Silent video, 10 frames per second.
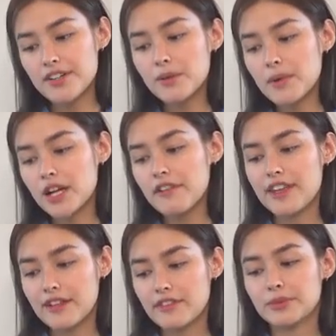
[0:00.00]
Anong mga
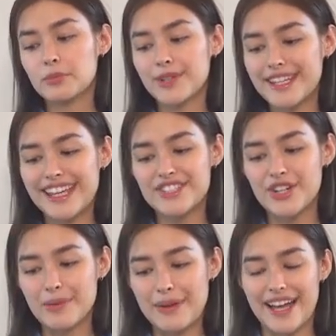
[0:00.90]
favorite mong
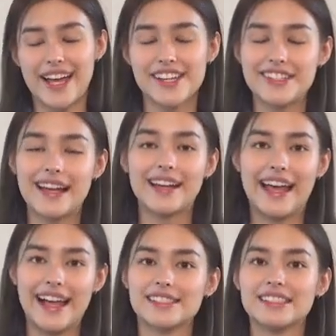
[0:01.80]
K-drama?
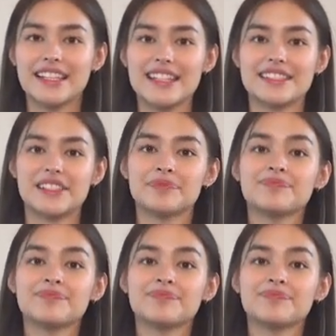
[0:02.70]
Hashtag Ask Liza.